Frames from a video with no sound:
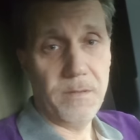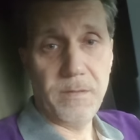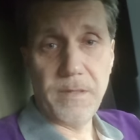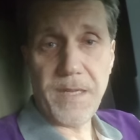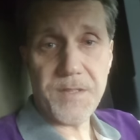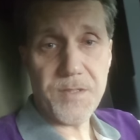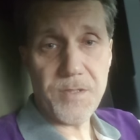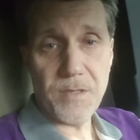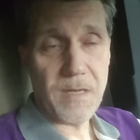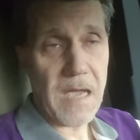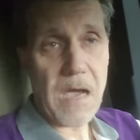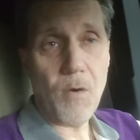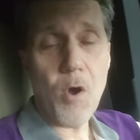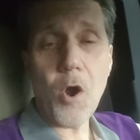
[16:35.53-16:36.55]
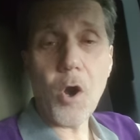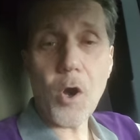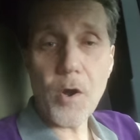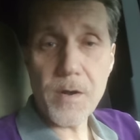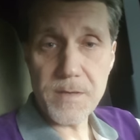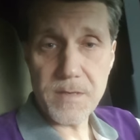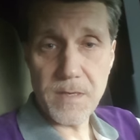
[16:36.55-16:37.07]
let's just, how
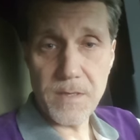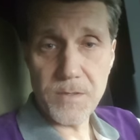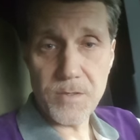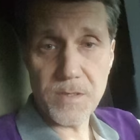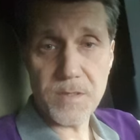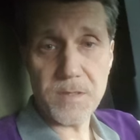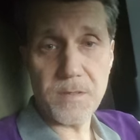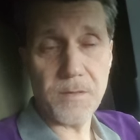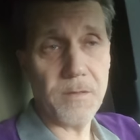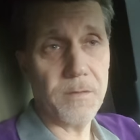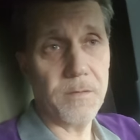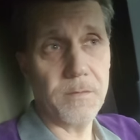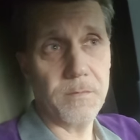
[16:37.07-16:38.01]
hard is it just to